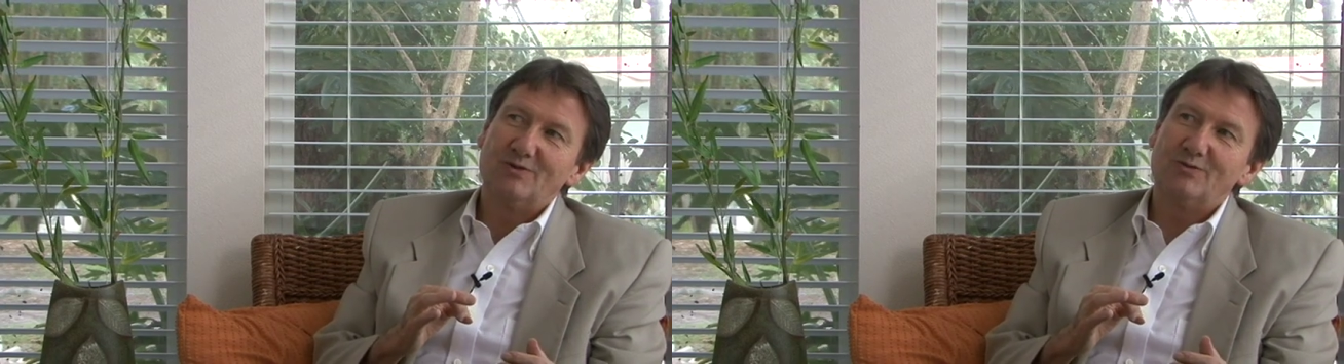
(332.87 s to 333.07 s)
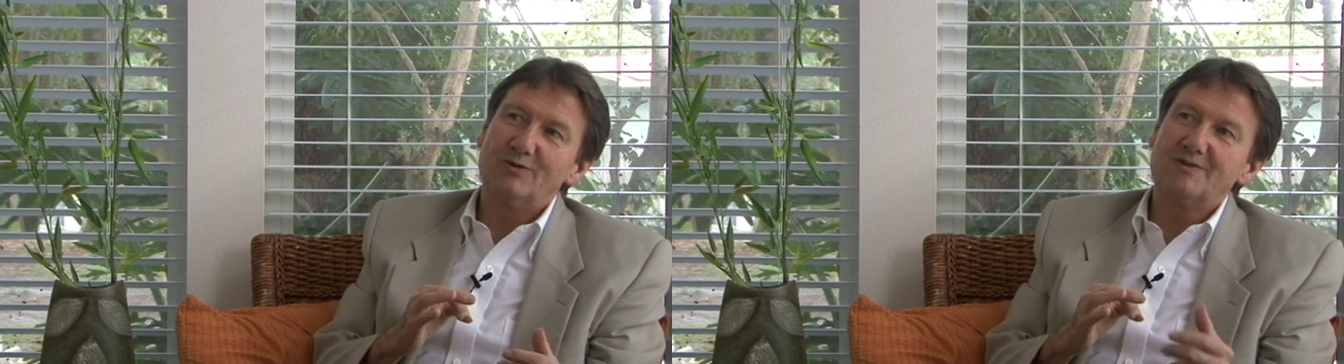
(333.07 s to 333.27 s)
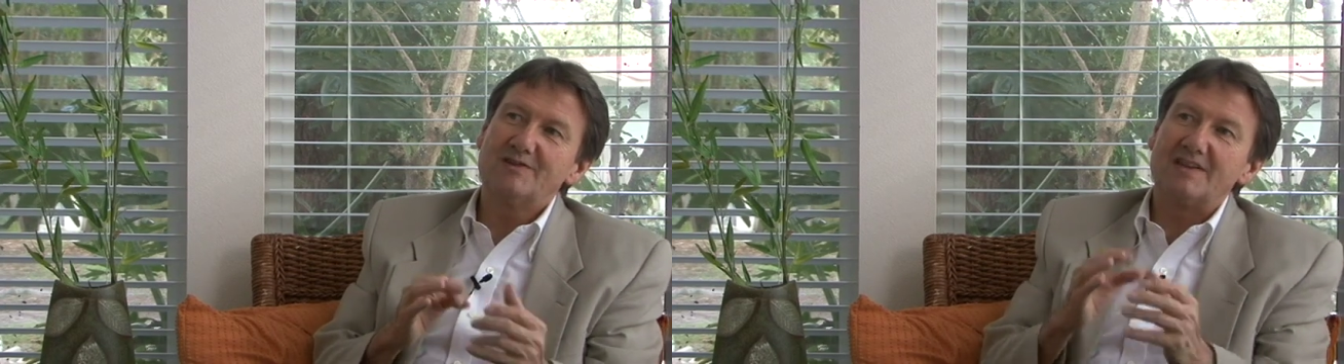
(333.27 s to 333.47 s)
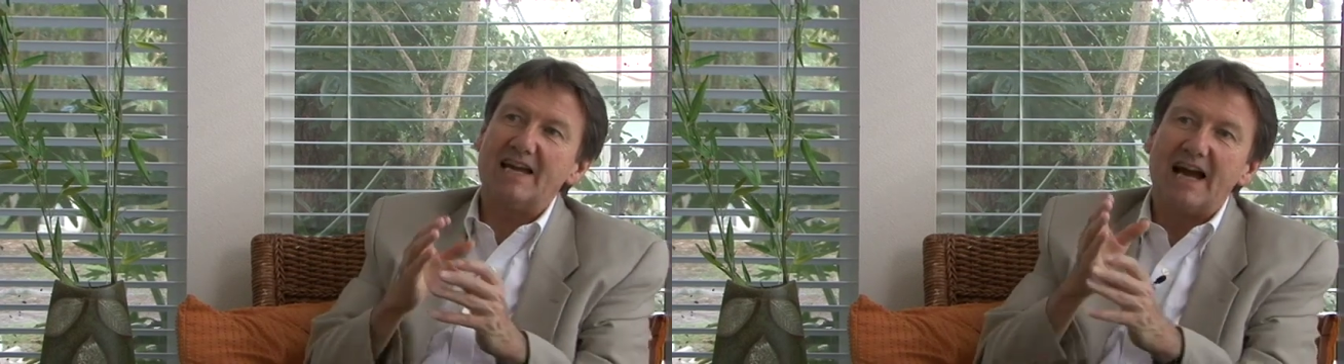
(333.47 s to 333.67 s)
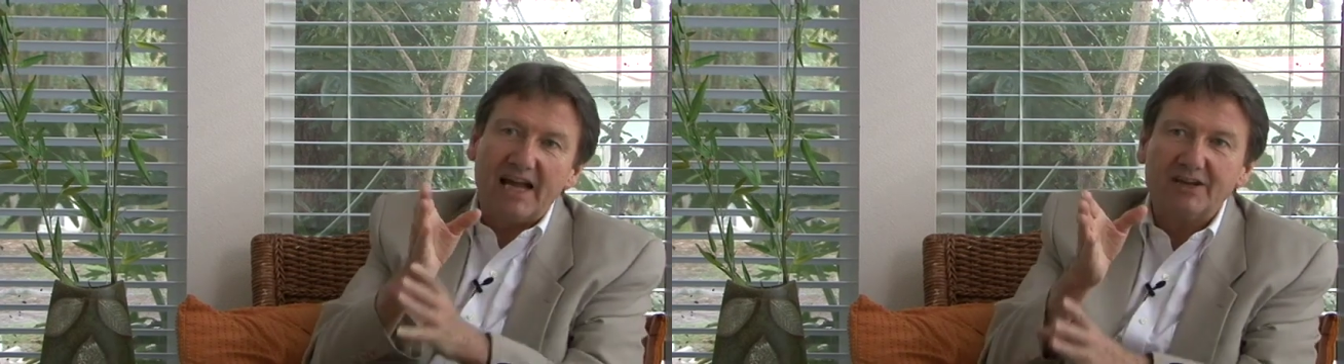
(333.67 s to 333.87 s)
What's the
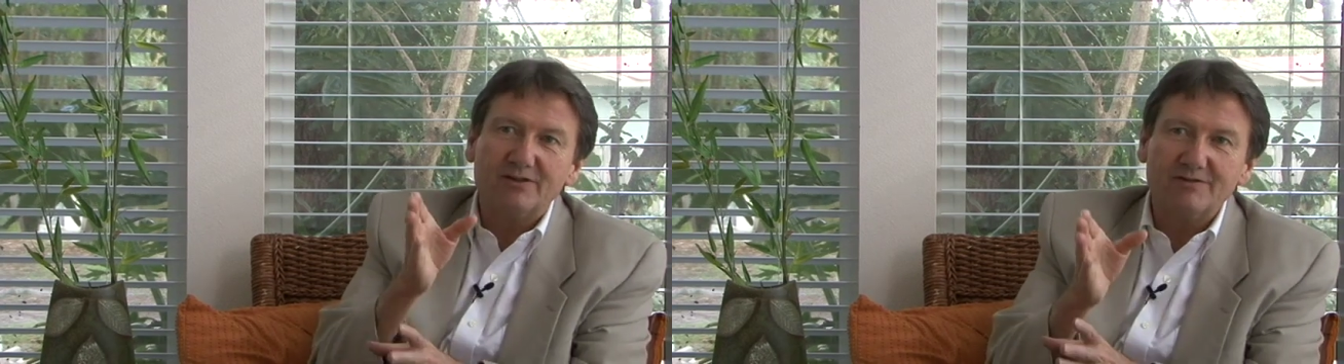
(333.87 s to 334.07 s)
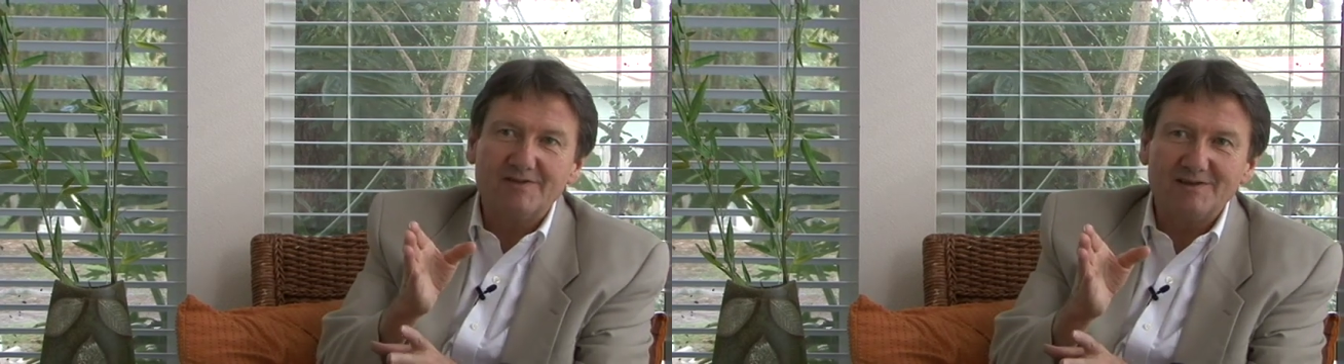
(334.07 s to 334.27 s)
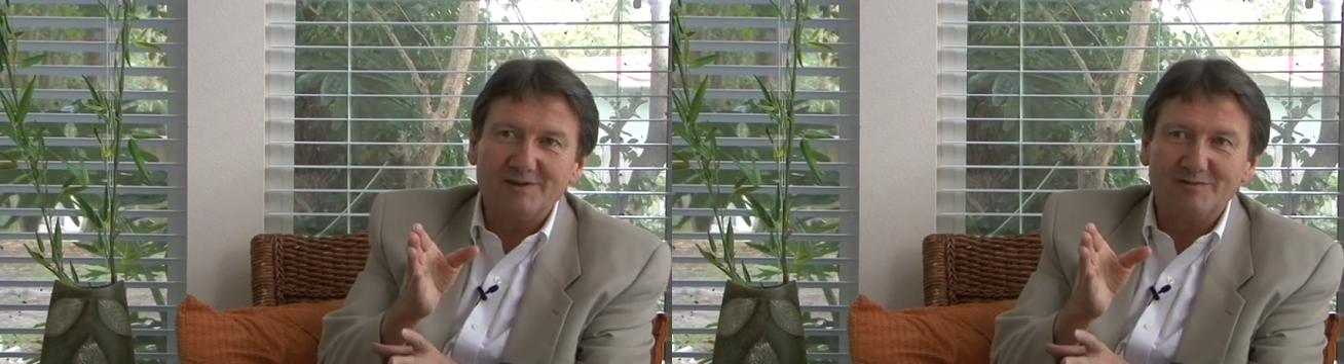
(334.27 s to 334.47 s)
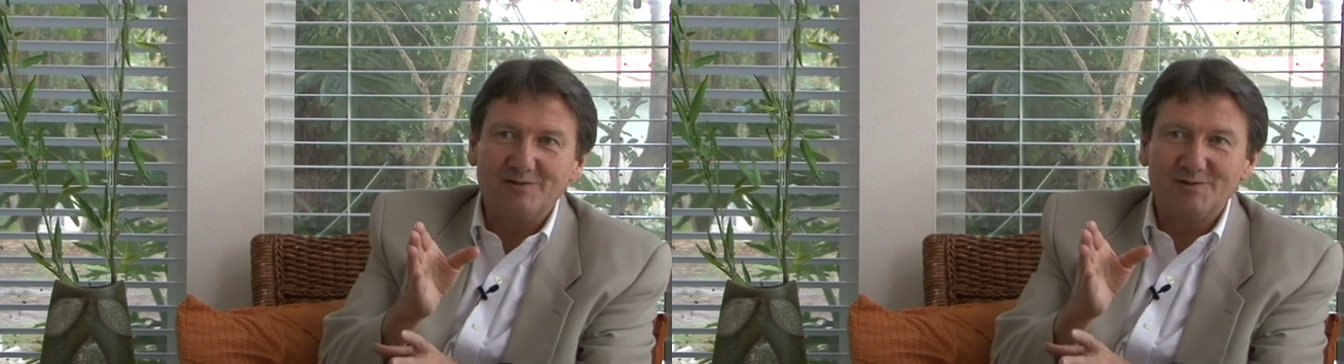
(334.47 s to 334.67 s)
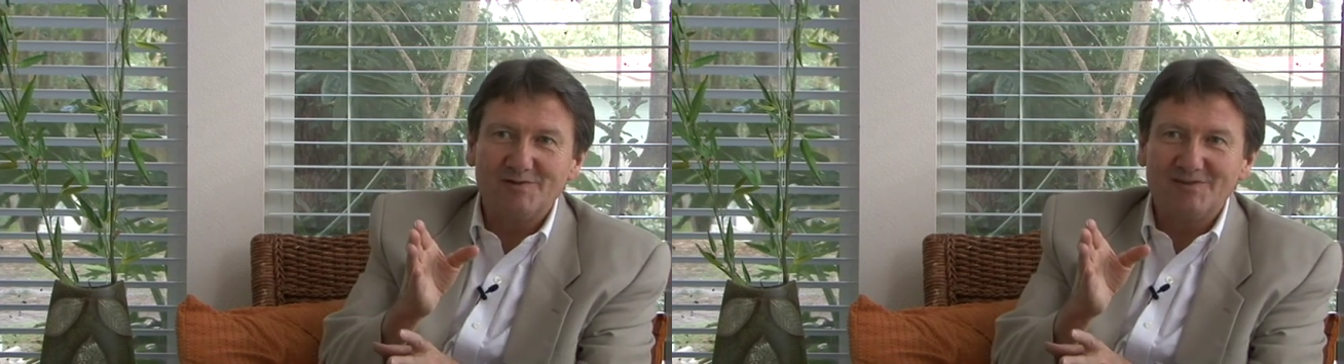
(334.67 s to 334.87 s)
accuracy of
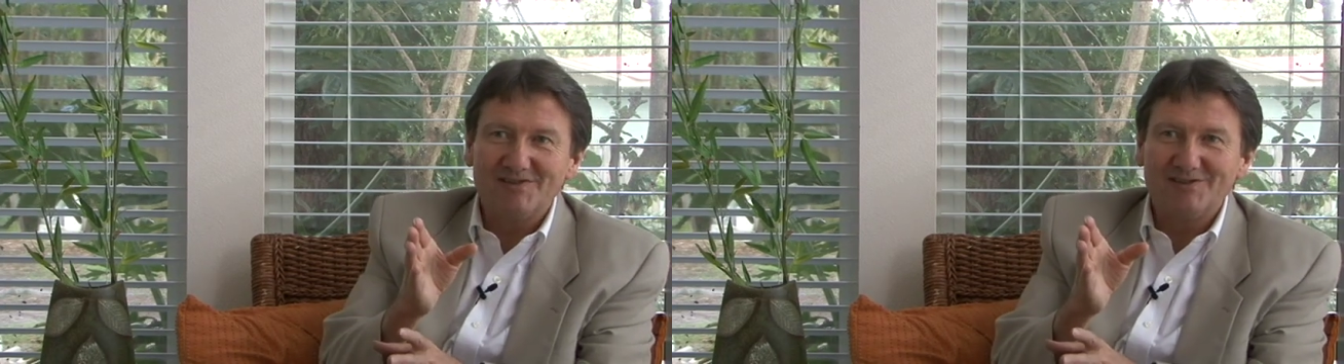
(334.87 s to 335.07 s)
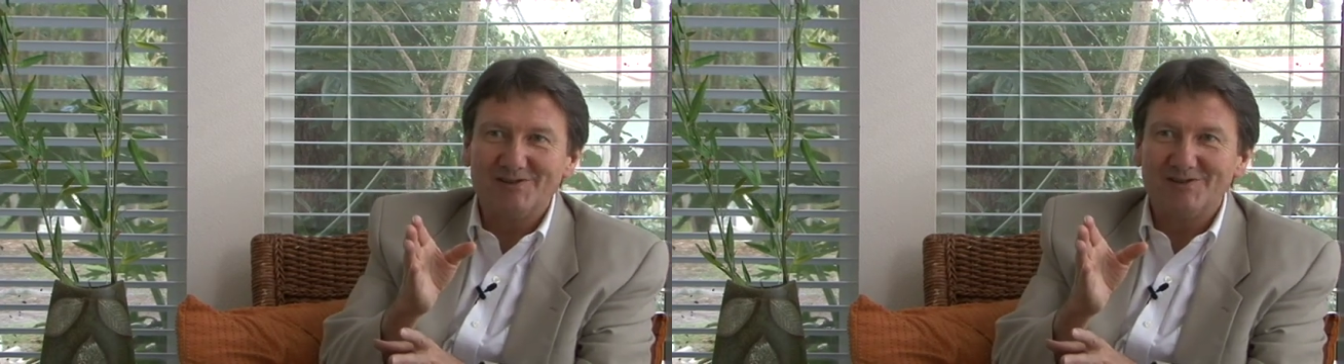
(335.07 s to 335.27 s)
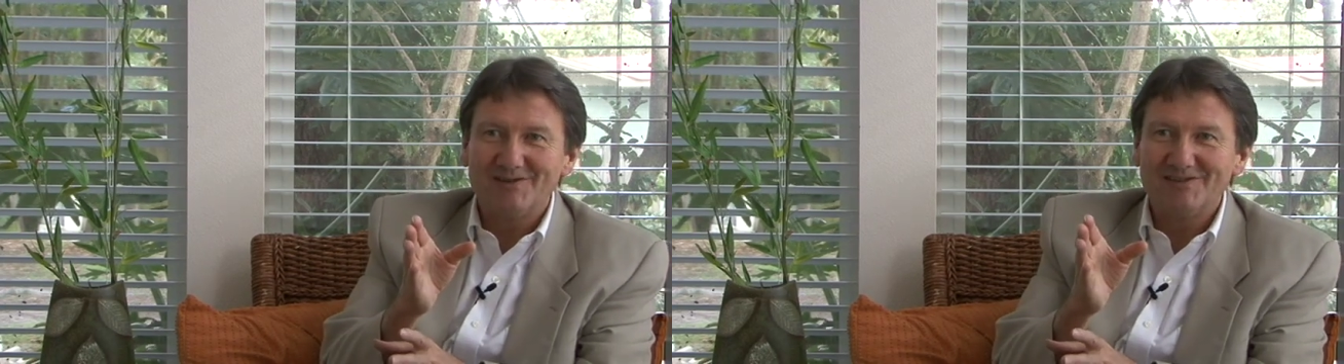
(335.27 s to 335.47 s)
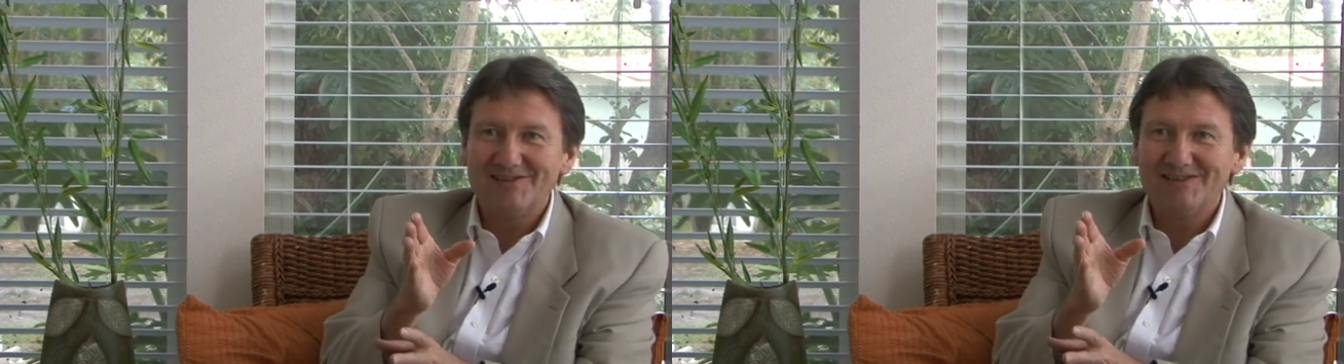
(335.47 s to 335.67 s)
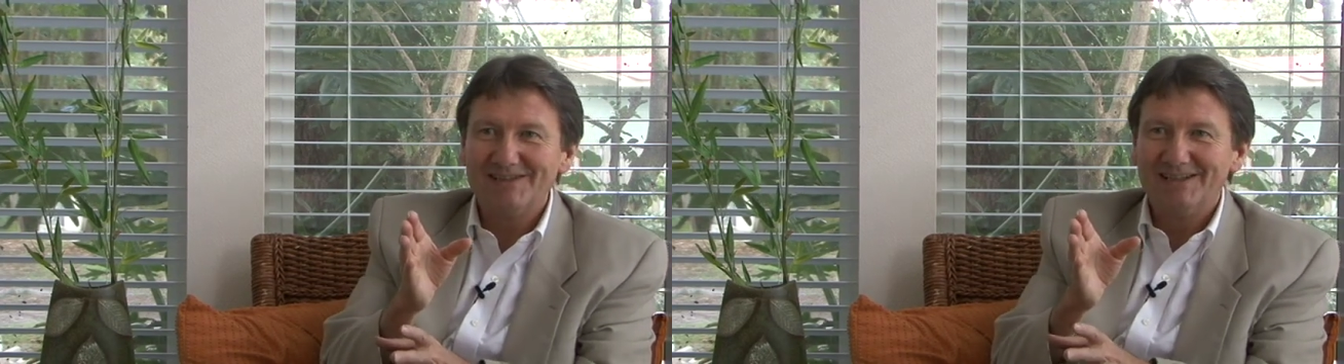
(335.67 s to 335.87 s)
those decisions?